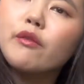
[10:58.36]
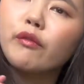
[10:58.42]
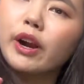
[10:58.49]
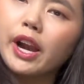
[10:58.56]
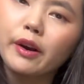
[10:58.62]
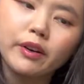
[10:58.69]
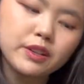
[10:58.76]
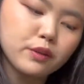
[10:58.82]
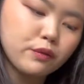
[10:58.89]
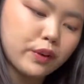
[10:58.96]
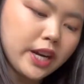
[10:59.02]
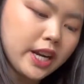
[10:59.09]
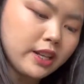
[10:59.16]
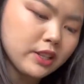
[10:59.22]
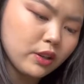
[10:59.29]
fragrance
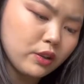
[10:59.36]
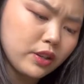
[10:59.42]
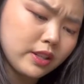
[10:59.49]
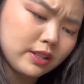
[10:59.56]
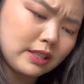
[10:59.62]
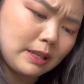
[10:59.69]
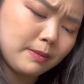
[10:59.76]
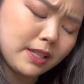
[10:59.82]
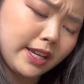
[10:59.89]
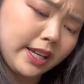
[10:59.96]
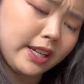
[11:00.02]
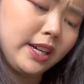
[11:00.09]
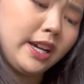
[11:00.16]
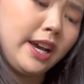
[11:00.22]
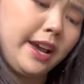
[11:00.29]
free. So this seems
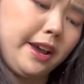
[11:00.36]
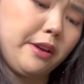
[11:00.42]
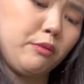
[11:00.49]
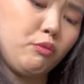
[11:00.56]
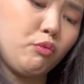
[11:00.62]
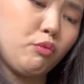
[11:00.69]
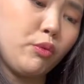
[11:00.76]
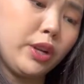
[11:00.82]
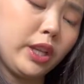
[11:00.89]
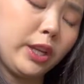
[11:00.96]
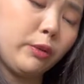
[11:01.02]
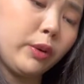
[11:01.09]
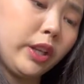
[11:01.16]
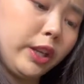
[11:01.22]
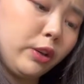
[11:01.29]
like a
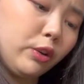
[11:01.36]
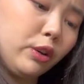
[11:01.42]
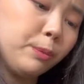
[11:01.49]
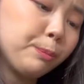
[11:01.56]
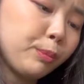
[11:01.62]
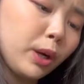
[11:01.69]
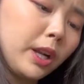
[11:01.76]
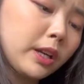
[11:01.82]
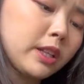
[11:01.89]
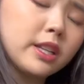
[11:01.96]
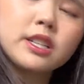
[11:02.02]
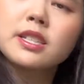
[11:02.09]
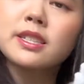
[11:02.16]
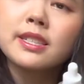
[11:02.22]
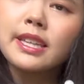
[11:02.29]
really good product
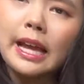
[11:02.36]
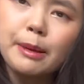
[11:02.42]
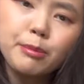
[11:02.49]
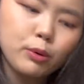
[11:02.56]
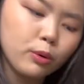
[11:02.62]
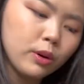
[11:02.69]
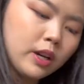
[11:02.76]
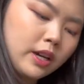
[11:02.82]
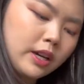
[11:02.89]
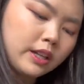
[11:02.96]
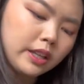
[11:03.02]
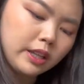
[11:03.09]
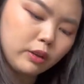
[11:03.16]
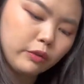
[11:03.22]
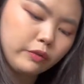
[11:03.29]
and just staple. I
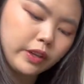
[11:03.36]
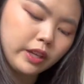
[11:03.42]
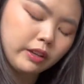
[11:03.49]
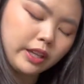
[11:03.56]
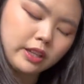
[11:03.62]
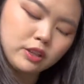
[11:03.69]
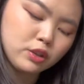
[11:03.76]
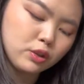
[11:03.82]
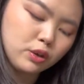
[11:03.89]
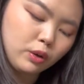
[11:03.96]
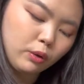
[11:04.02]
think you'll fit into your